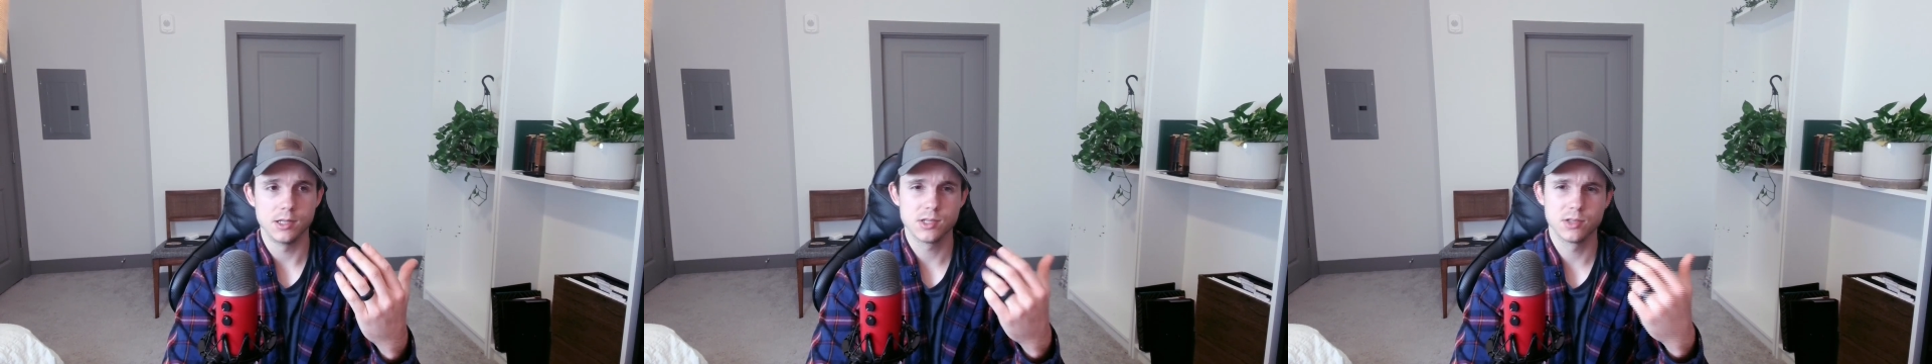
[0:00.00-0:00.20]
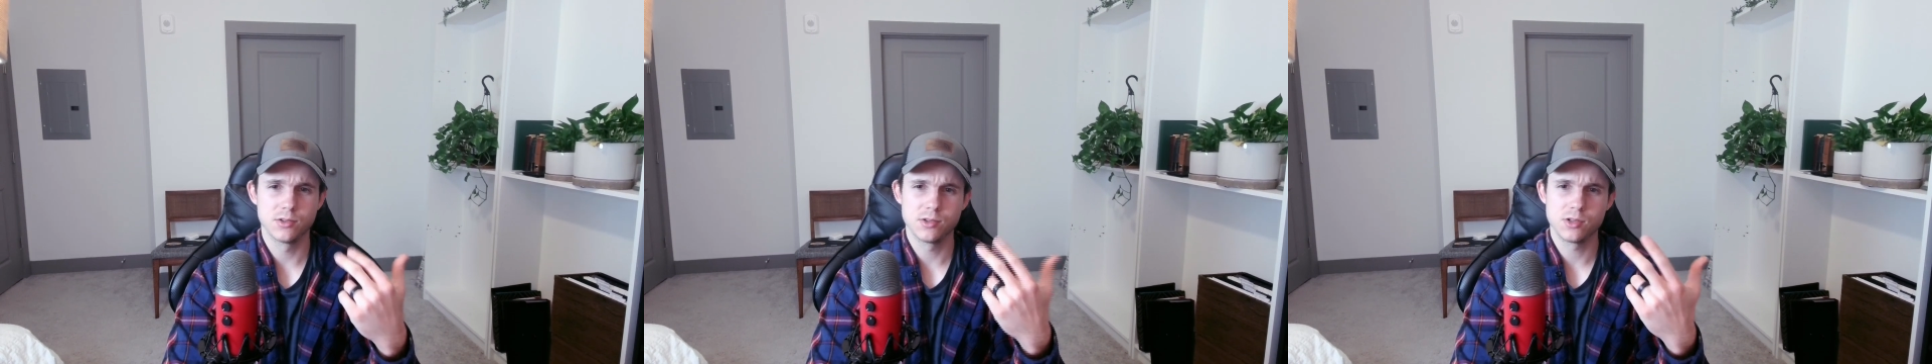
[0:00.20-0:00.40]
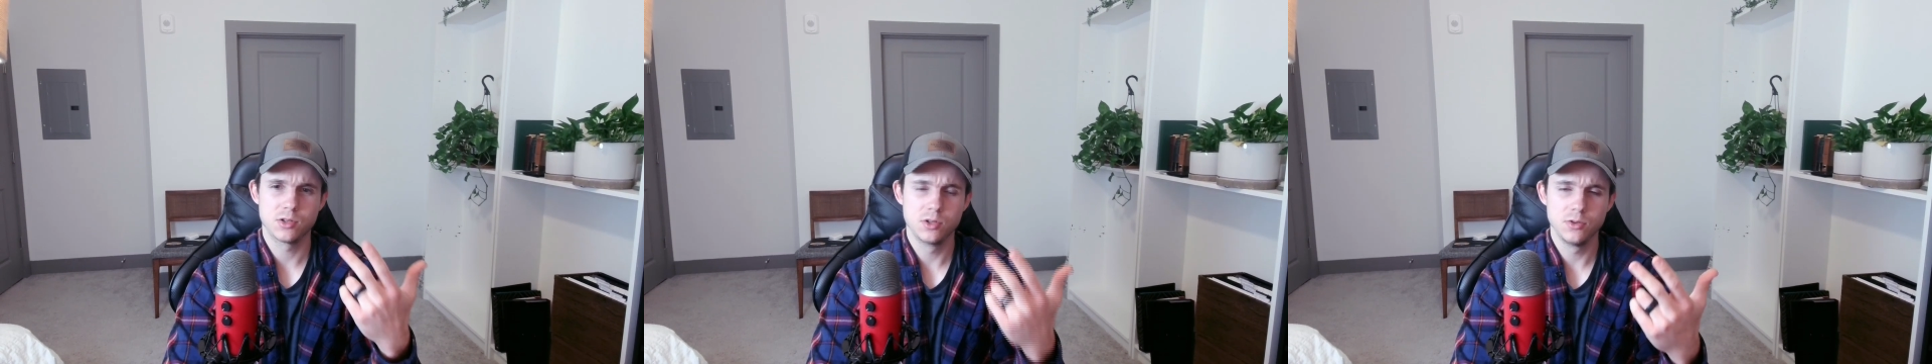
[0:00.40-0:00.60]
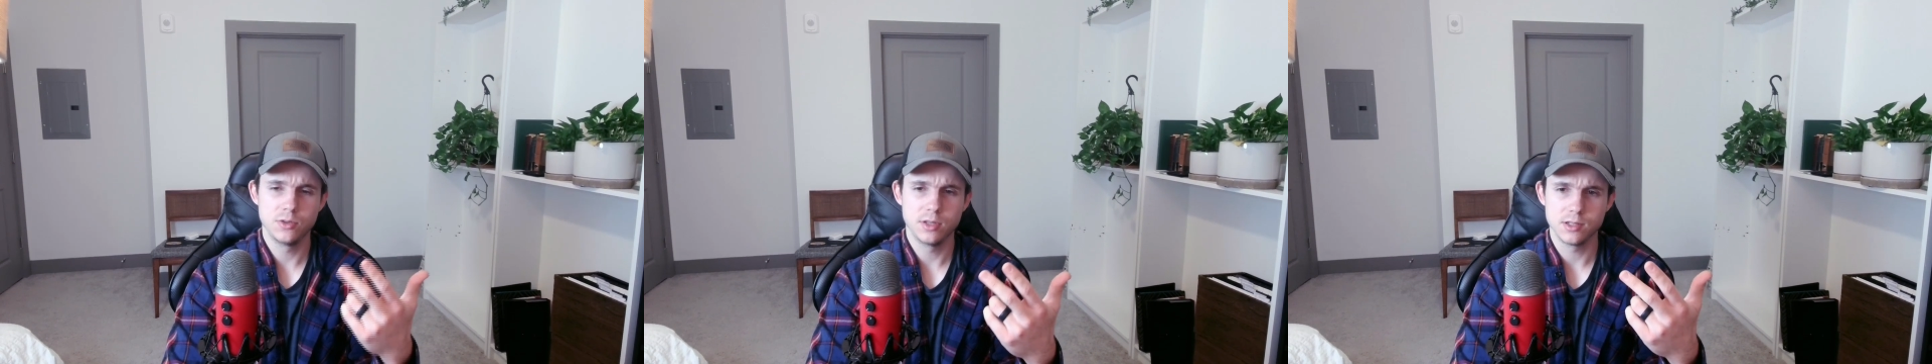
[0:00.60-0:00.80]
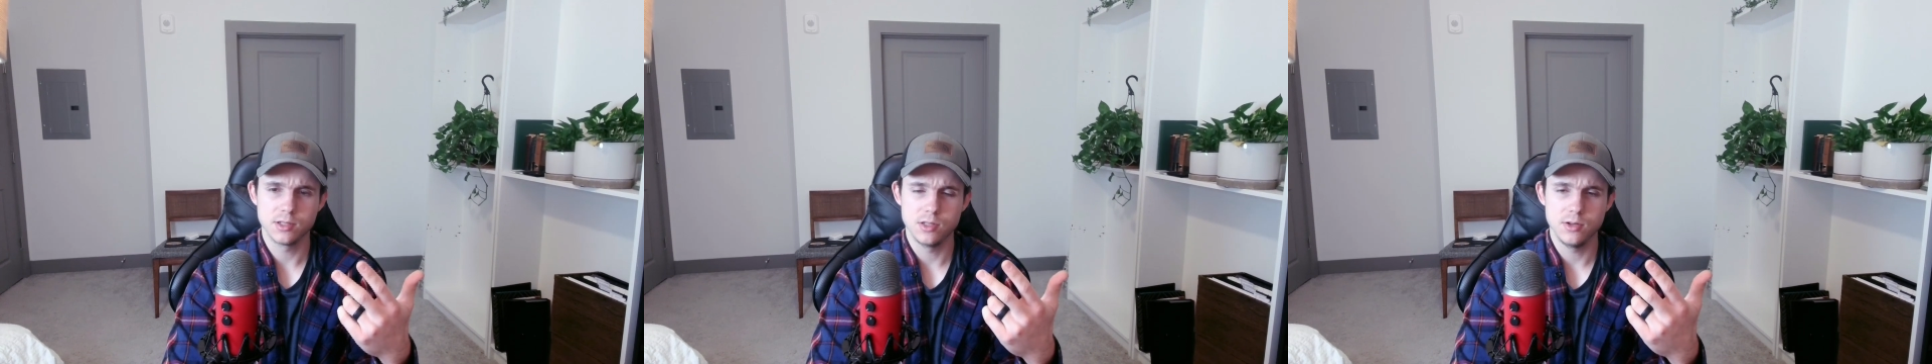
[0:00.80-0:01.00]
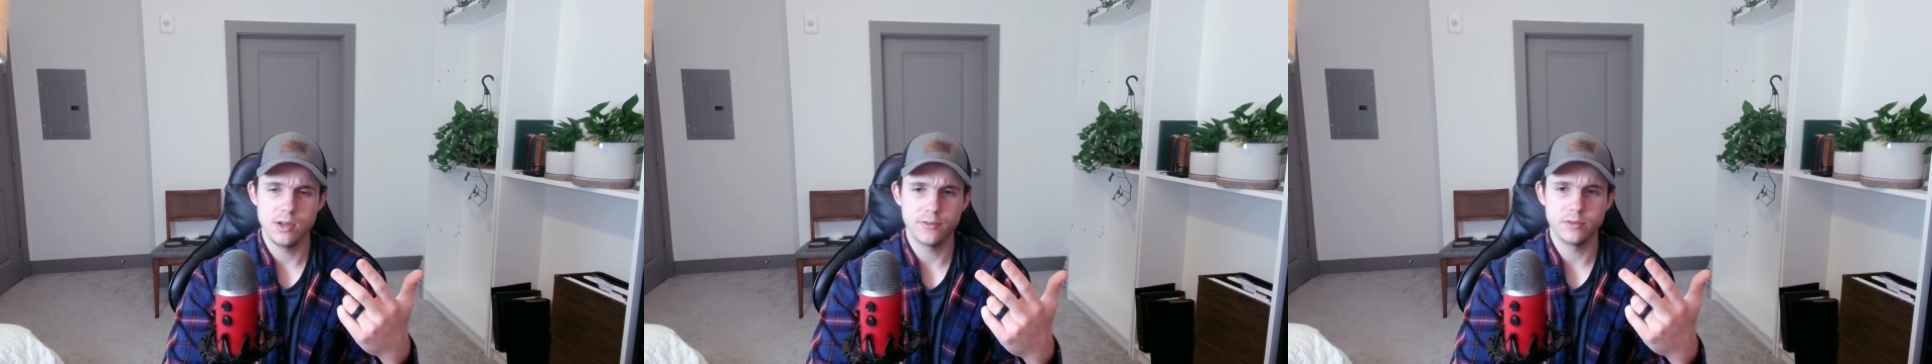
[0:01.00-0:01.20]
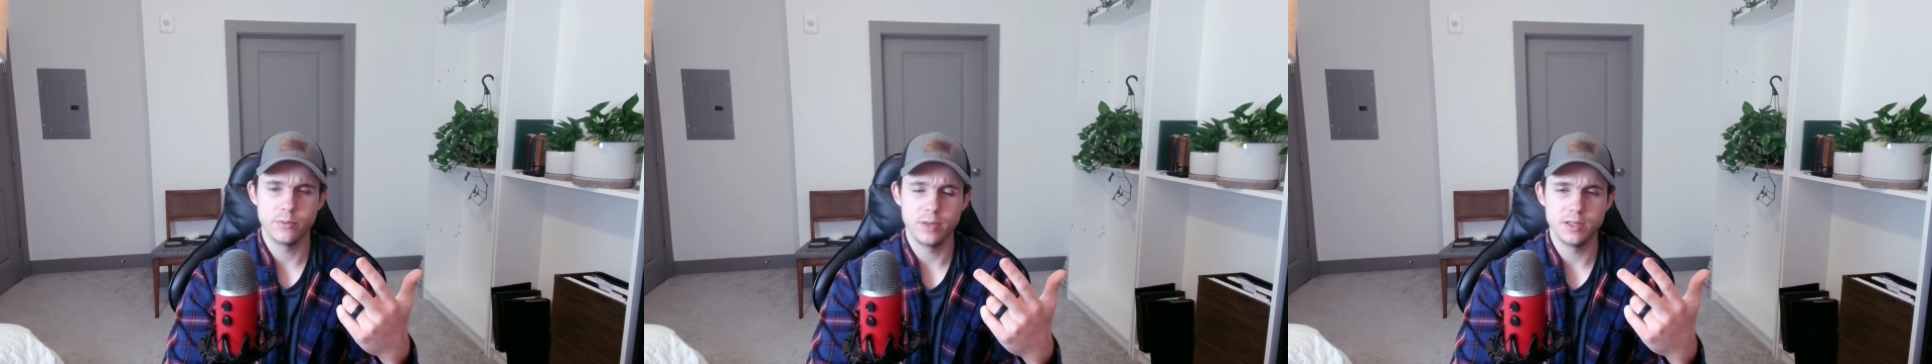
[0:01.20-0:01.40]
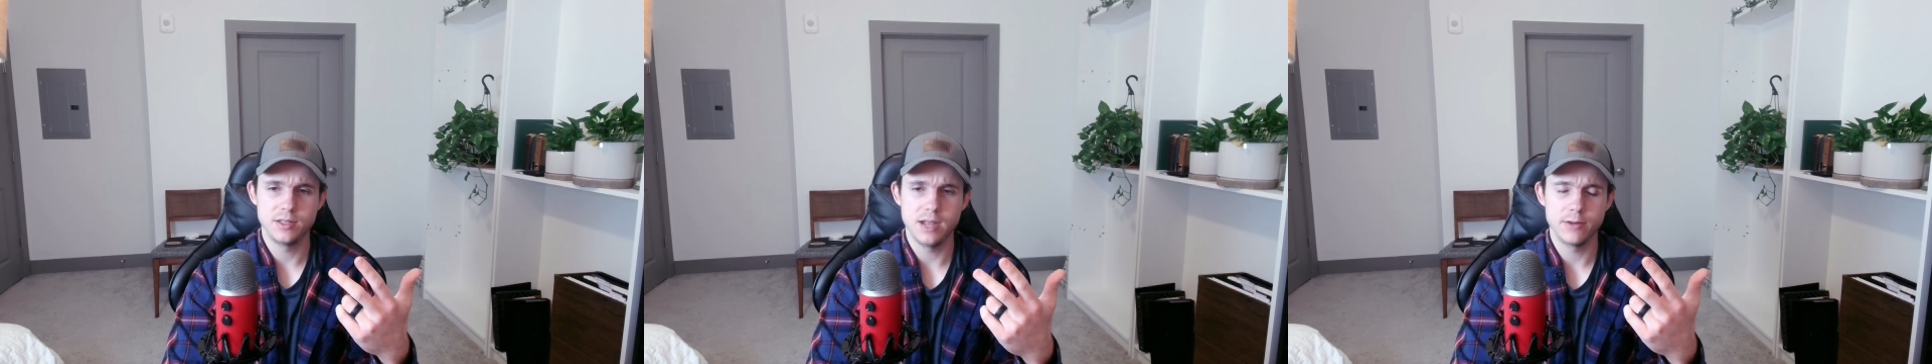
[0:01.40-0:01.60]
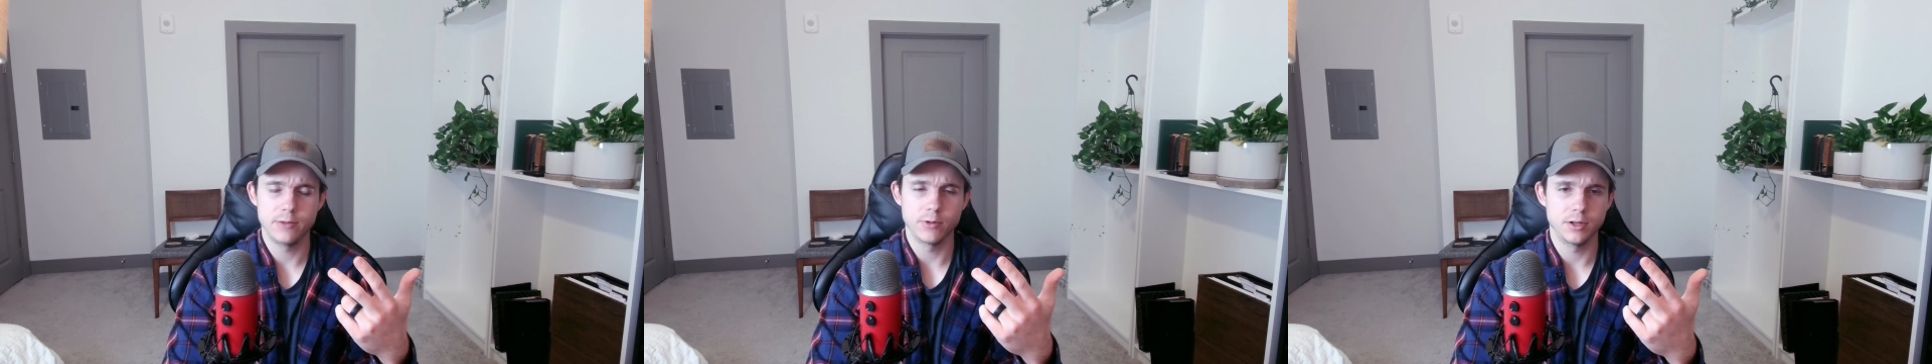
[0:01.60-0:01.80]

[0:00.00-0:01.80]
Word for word: So those are two things you have to maintain